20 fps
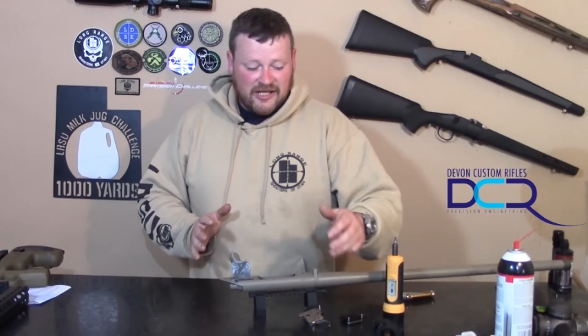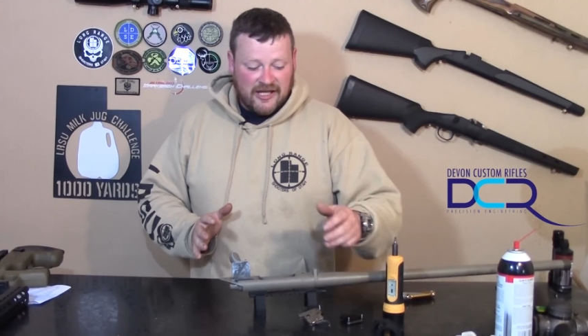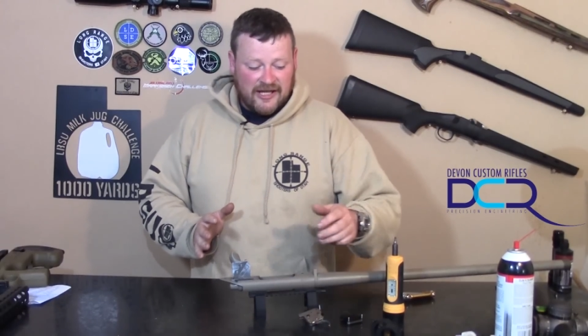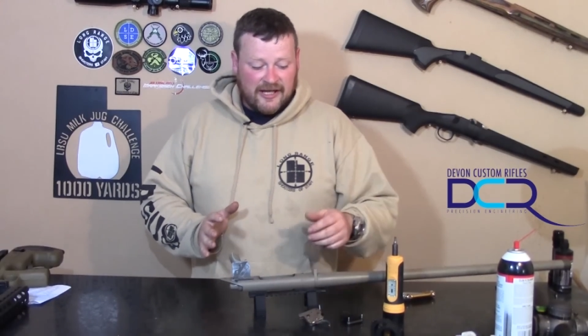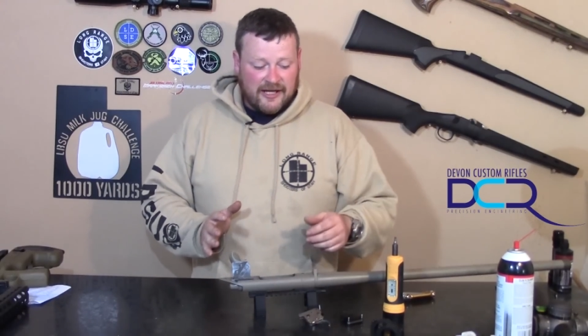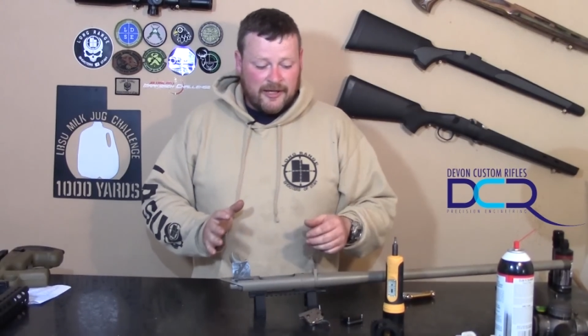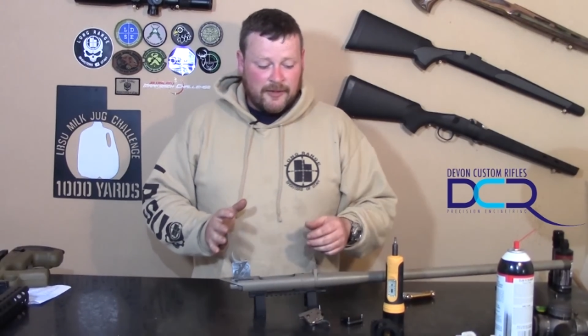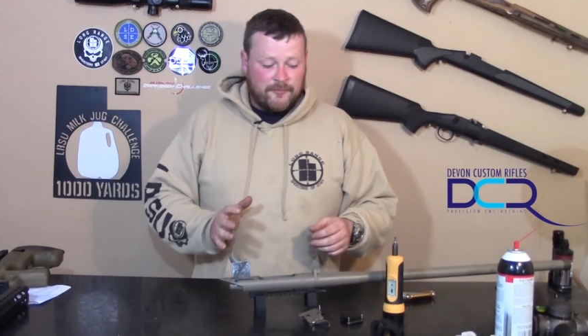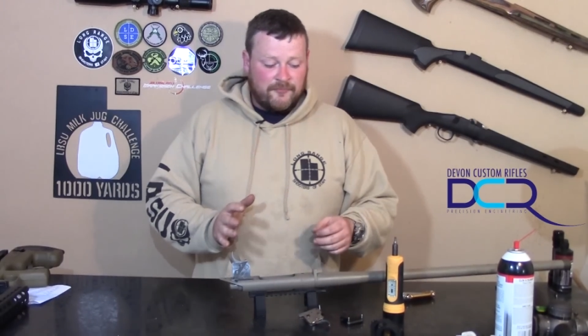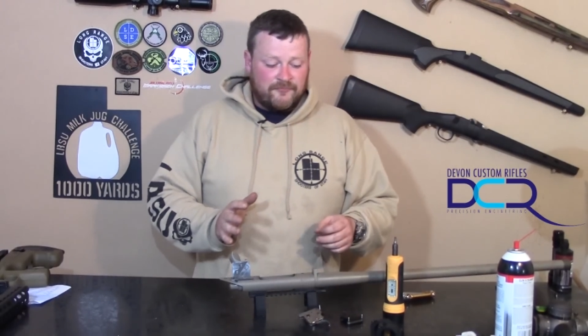
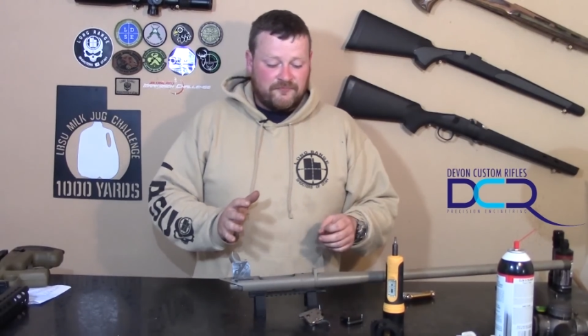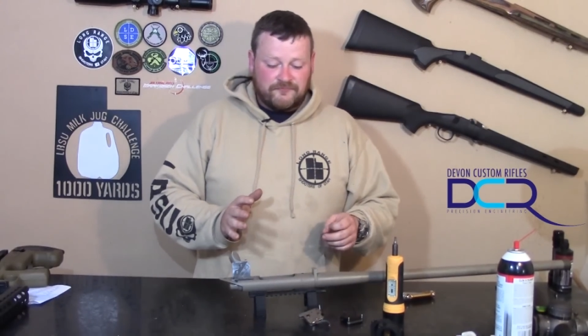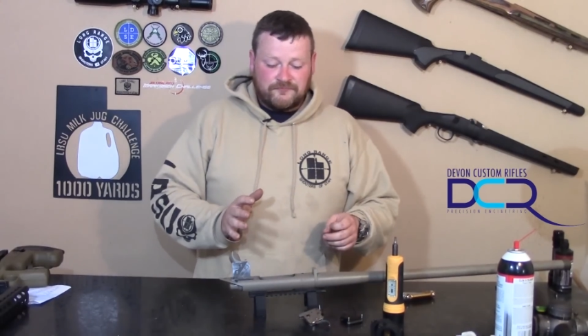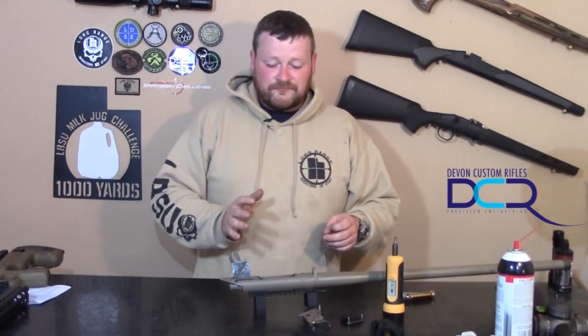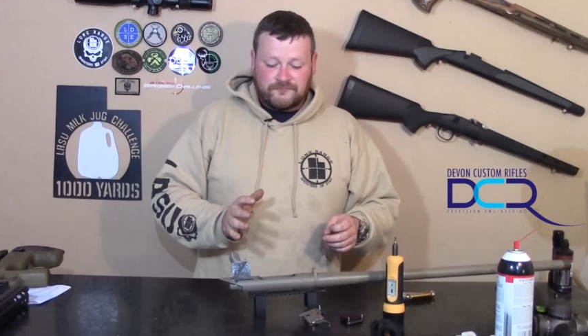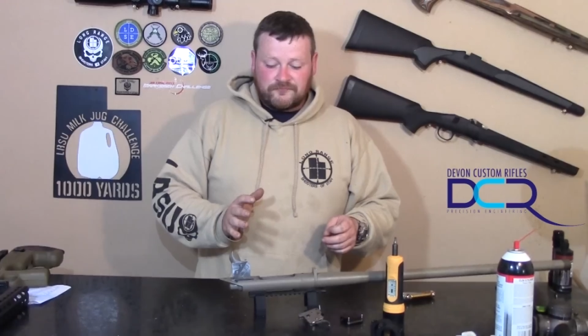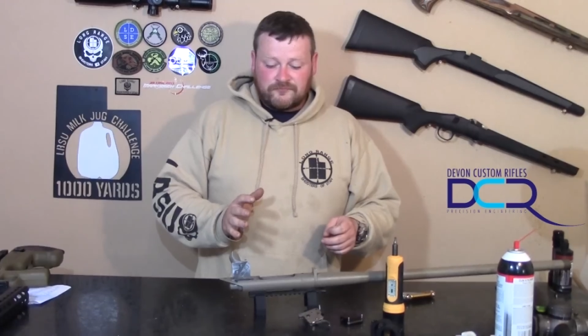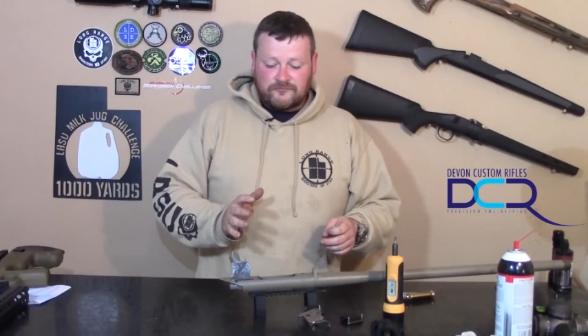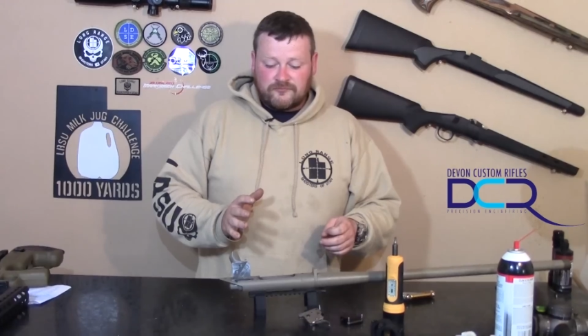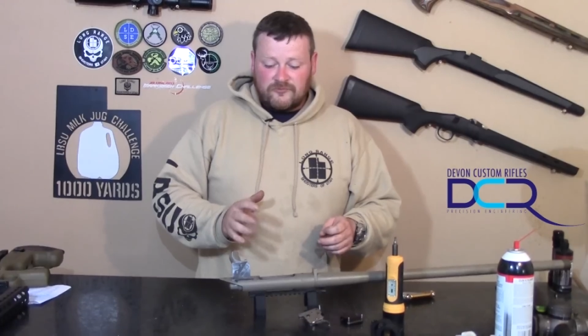A
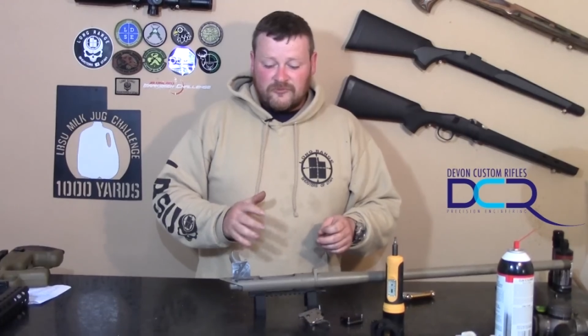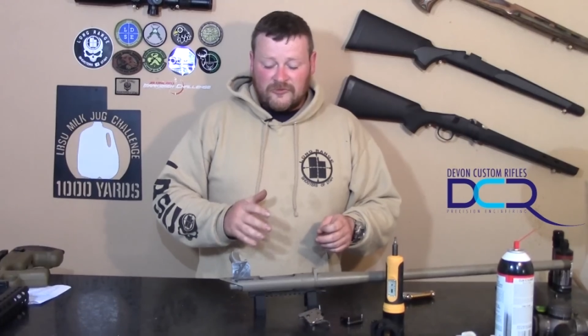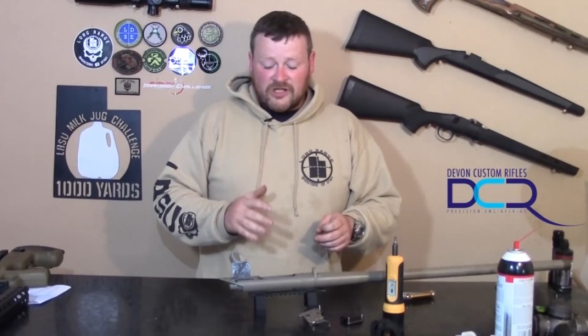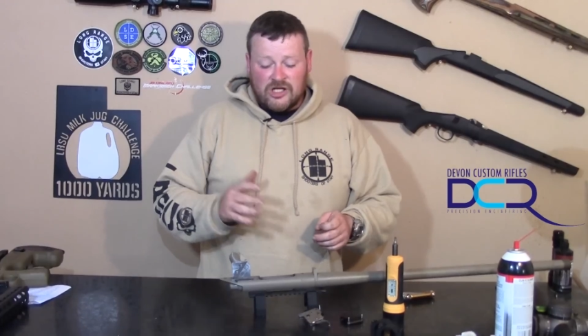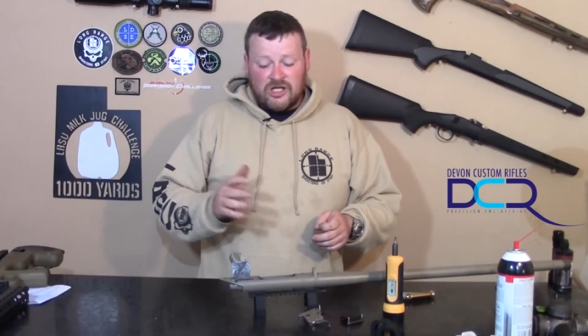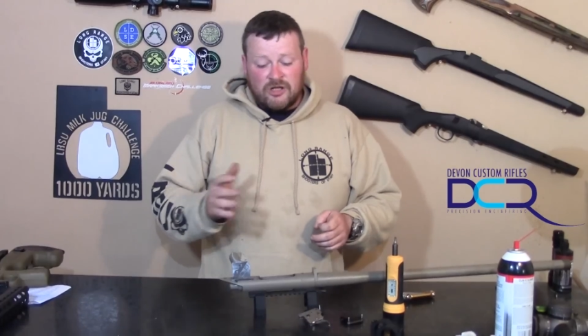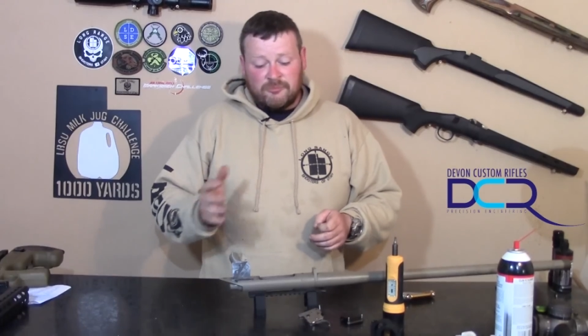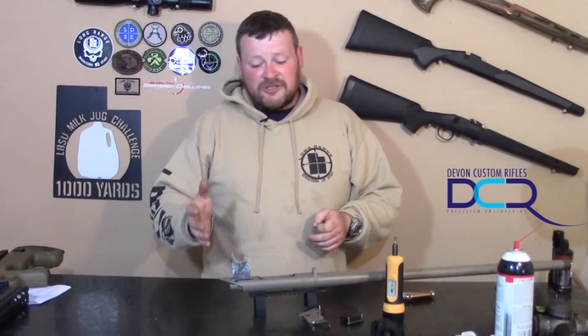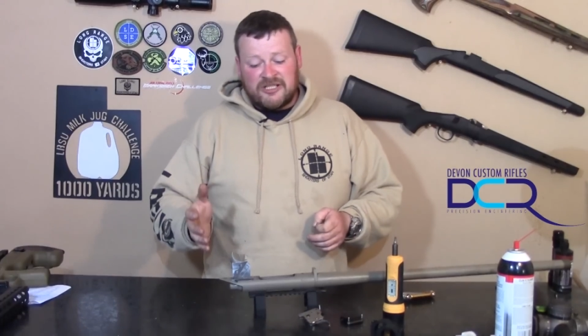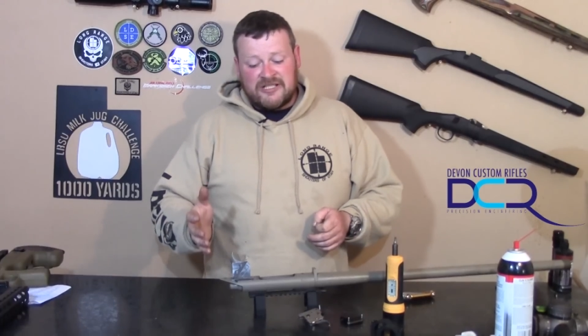
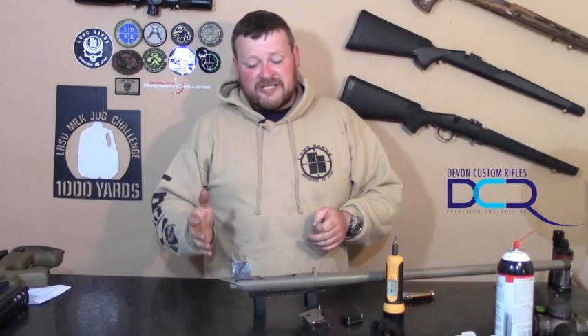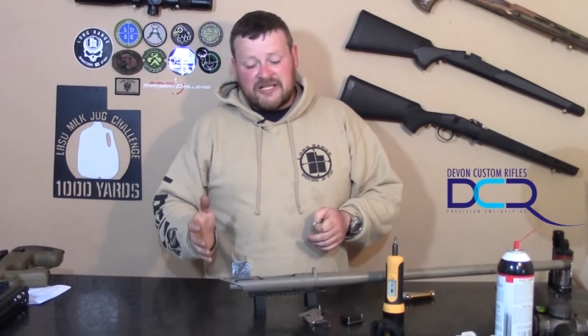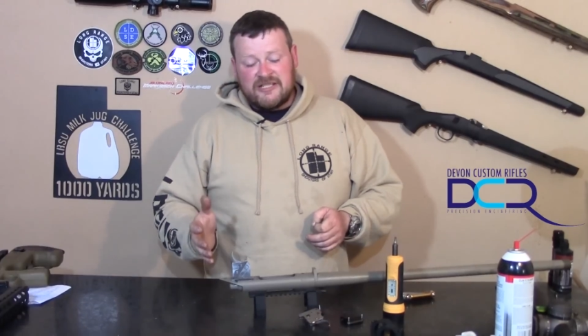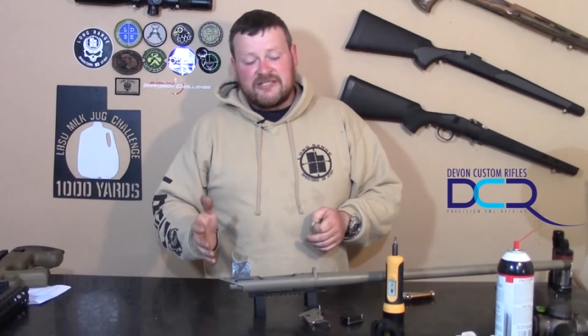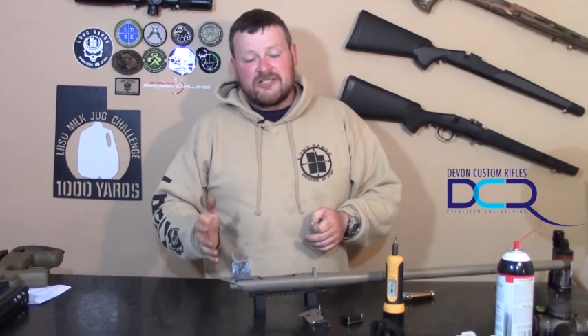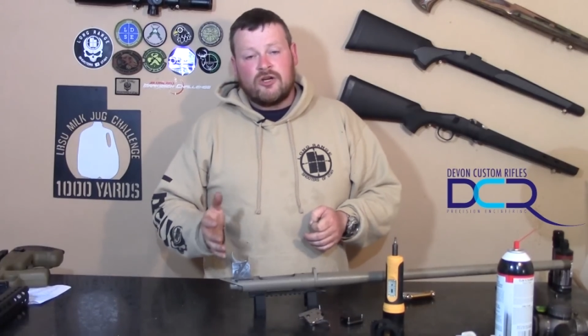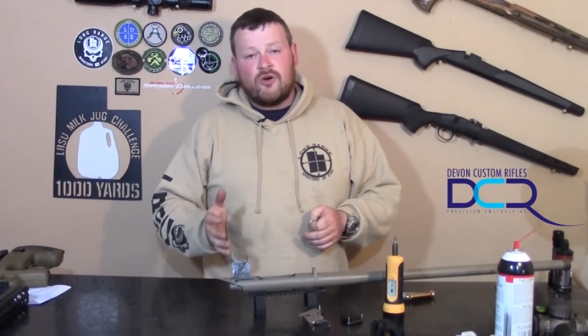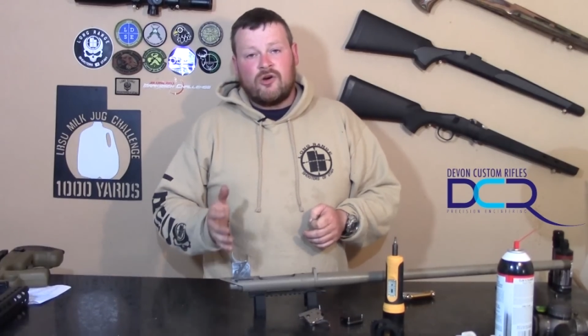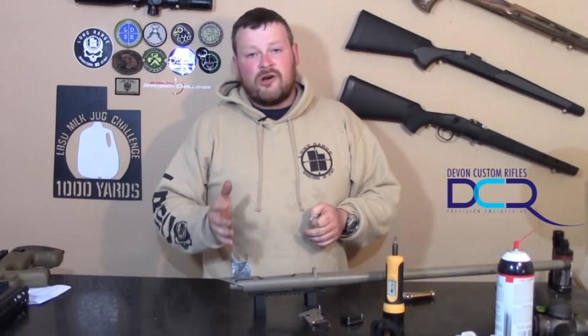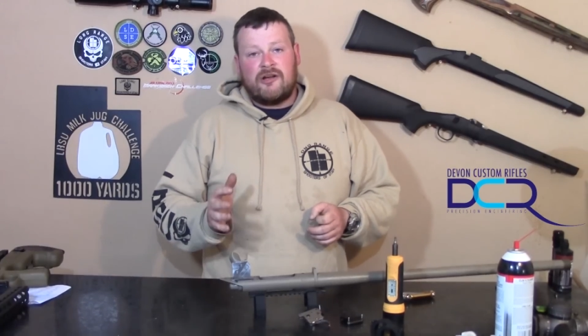couple of
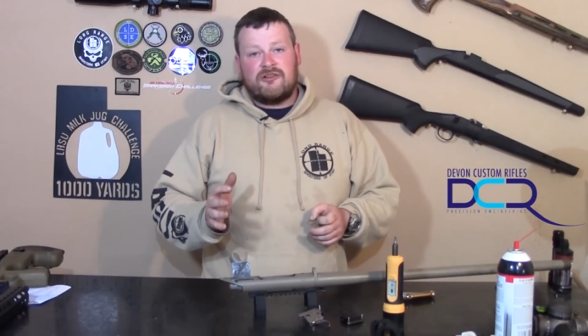days ago,